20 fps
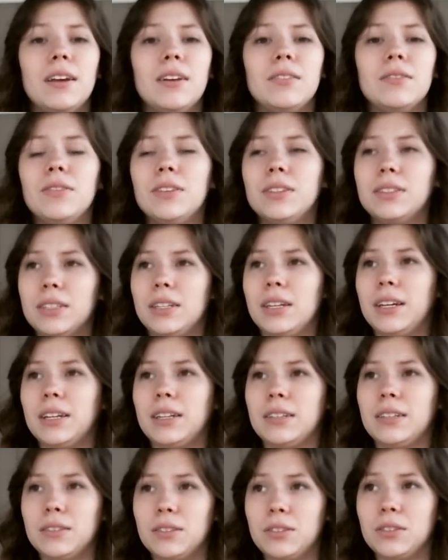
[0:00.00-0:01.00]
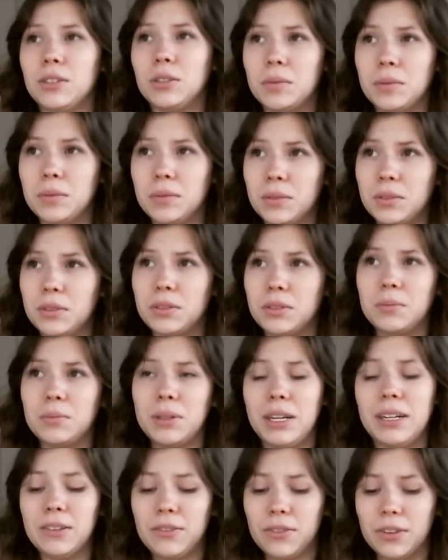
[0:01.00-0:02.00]
visiting so
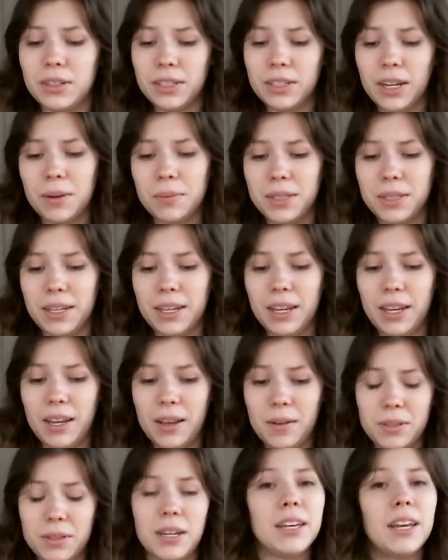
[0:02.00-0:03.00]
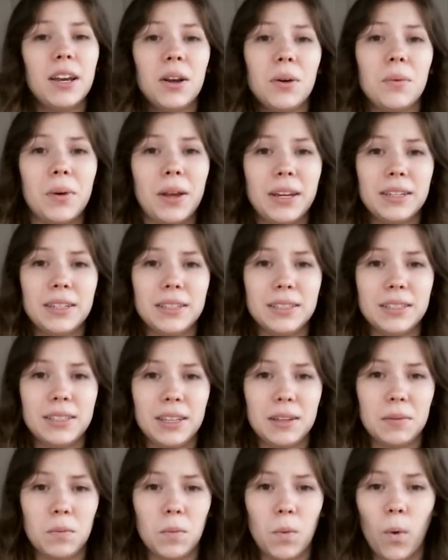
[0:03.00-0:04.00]
many different types of games, and I can't wait to see
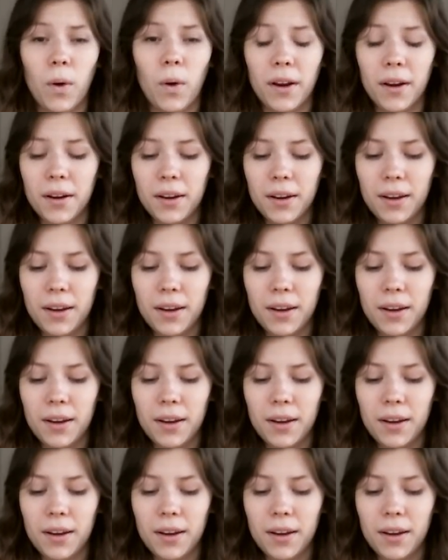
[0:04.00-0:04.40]
more.